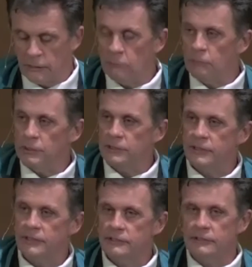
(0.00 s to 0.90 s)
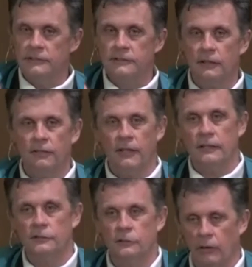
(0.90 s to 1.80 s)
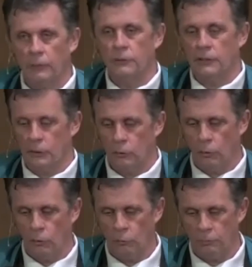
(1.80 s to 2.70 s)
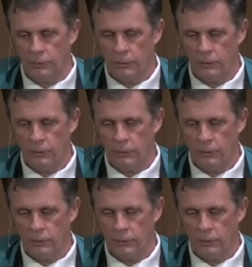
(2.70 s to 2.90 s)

And persistence, I think, is grounded in hope.